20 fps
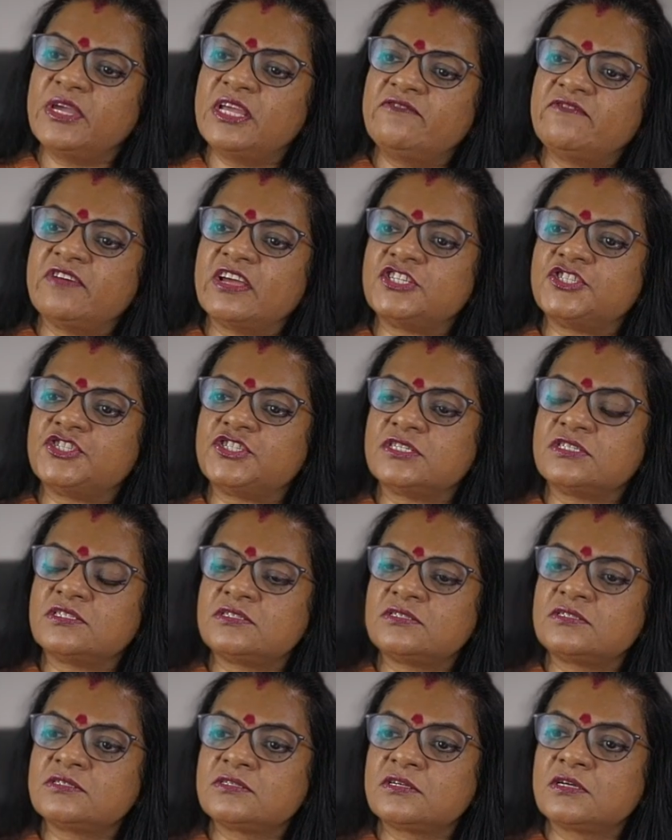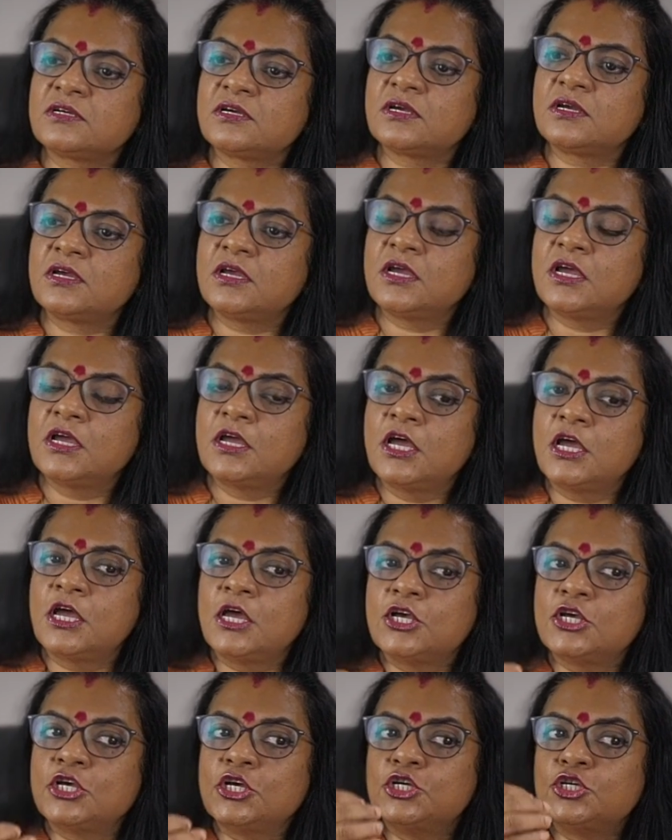Vaishyas.
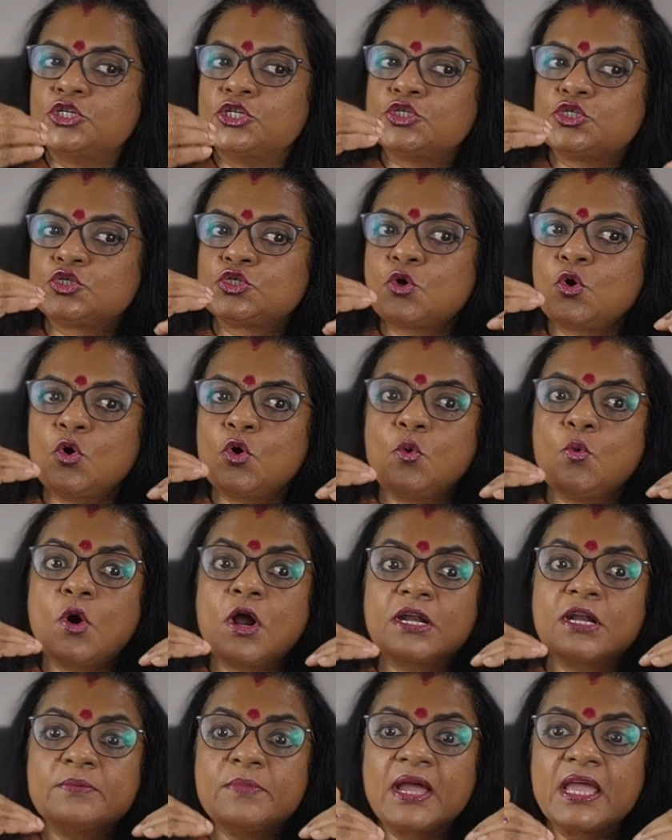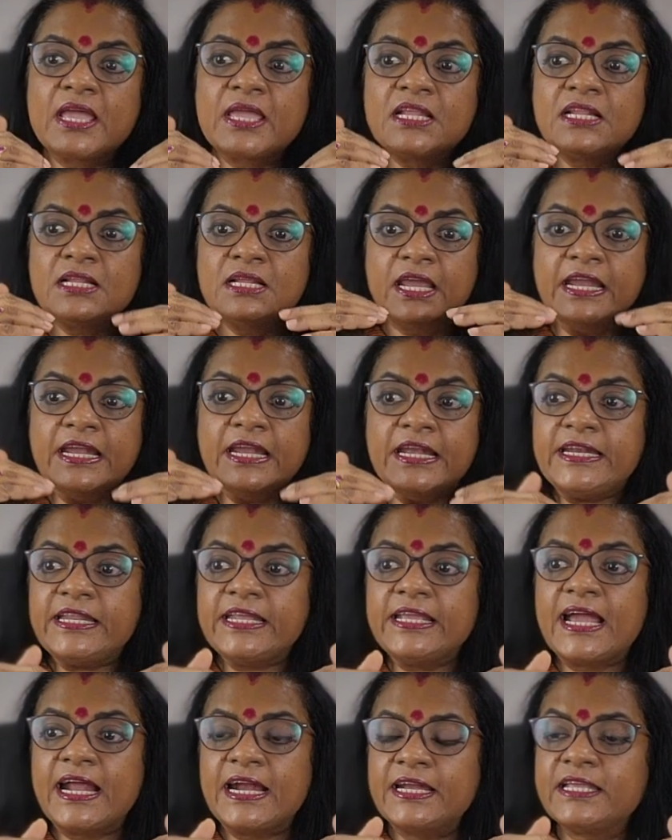So, what am I hinting
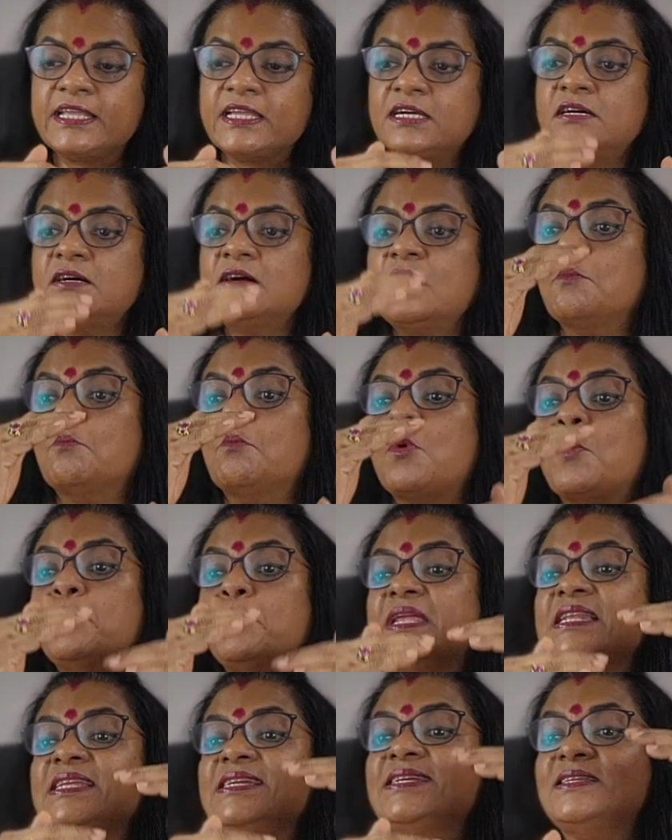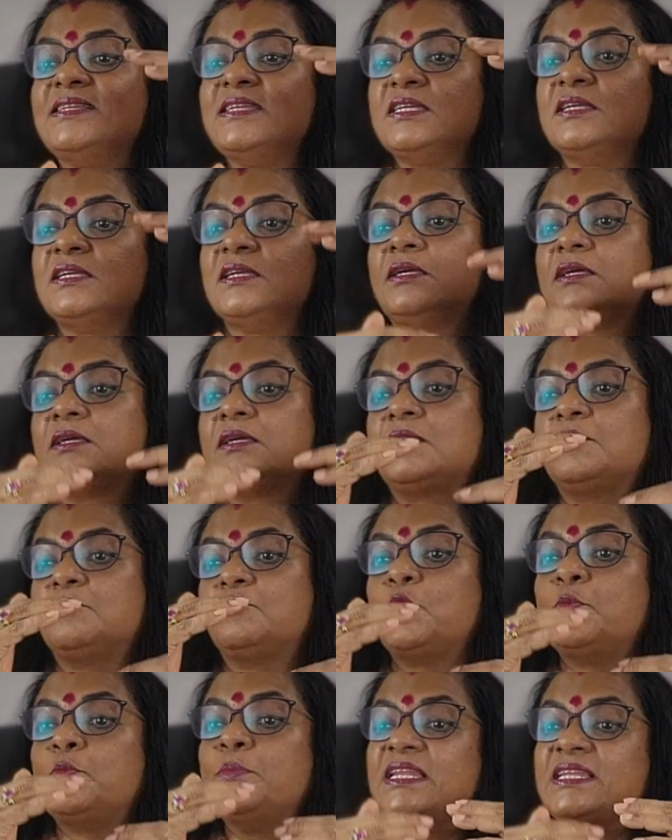at here? Mobility.
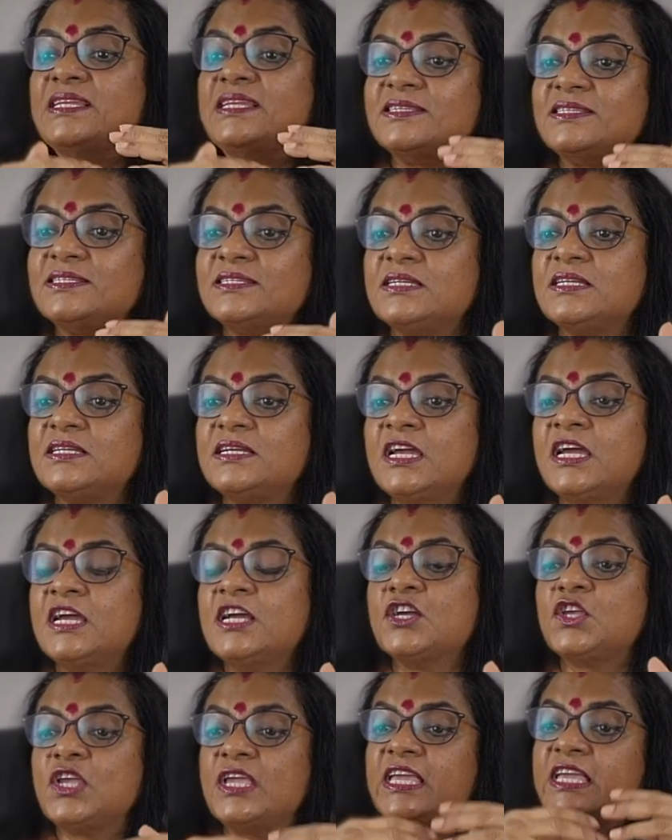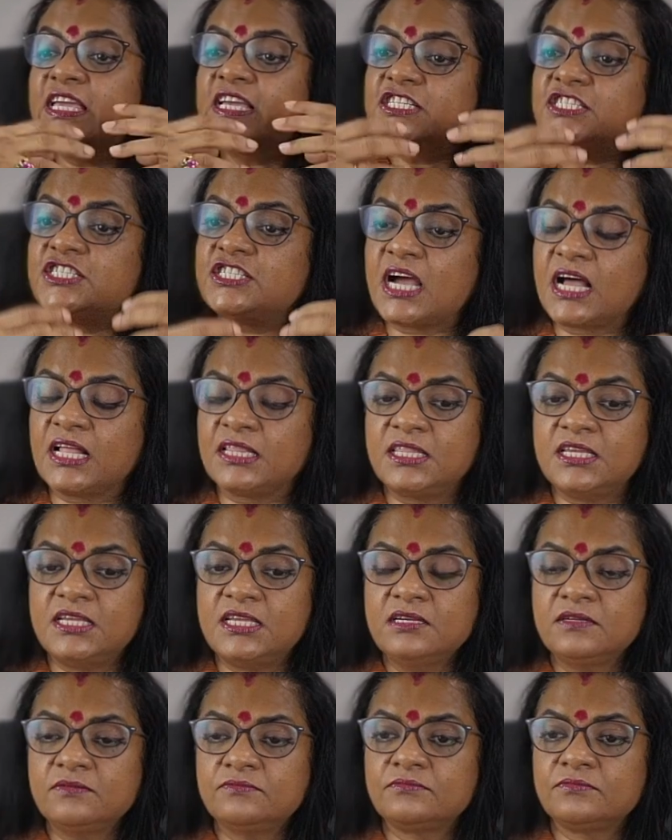Mobility. Each jati
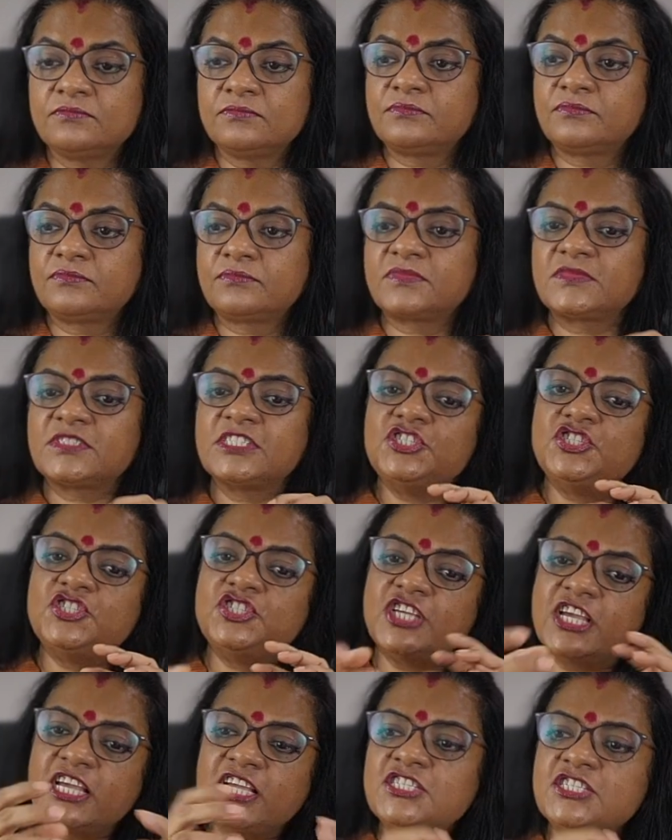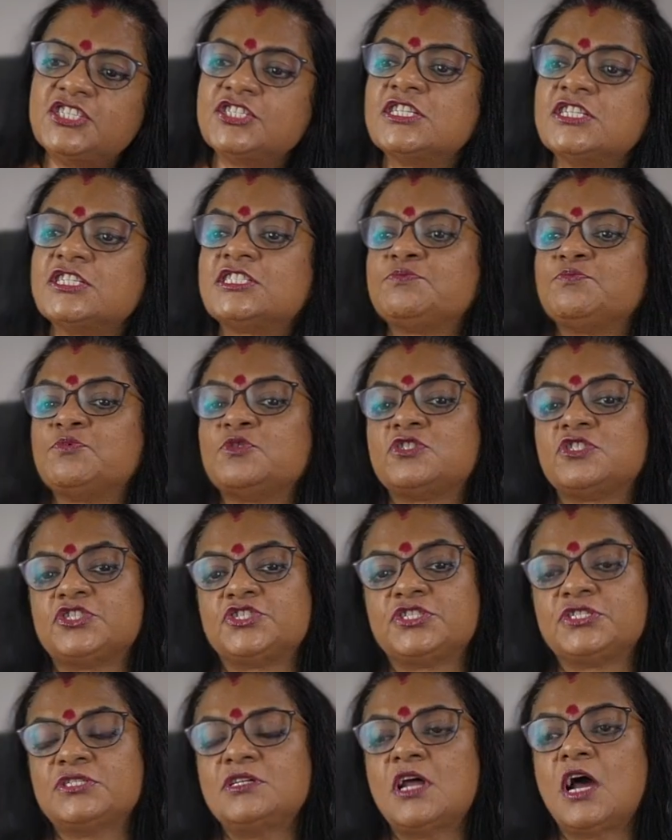changed its
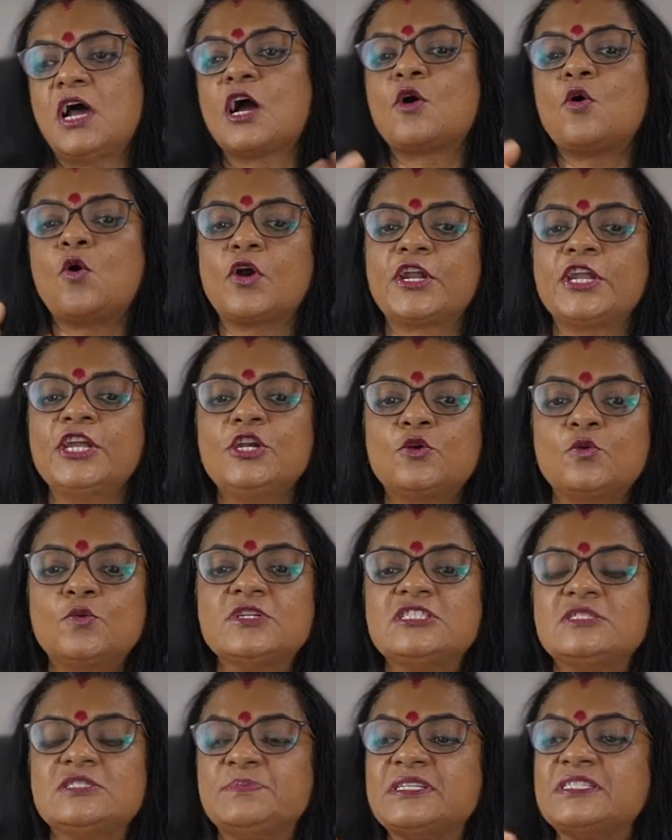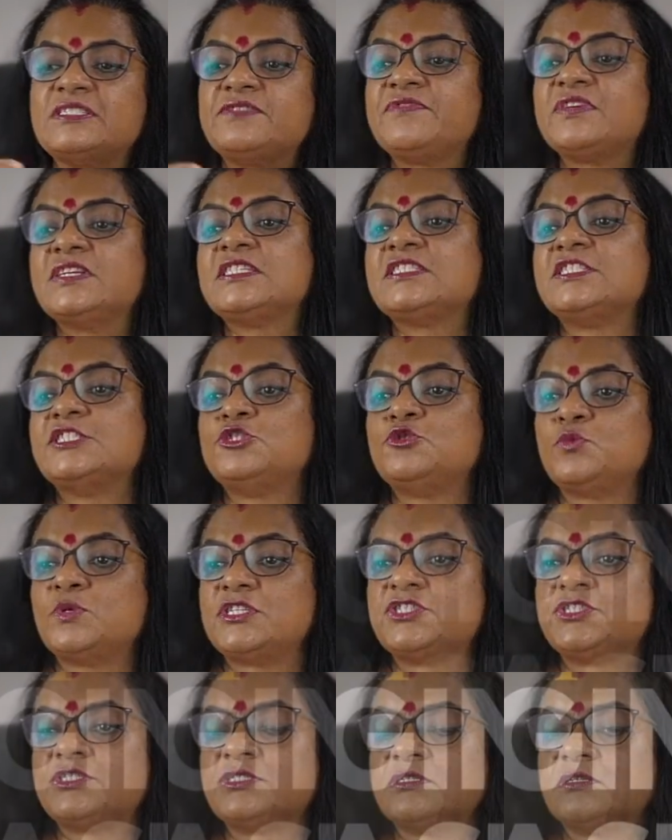position according to its specific situation.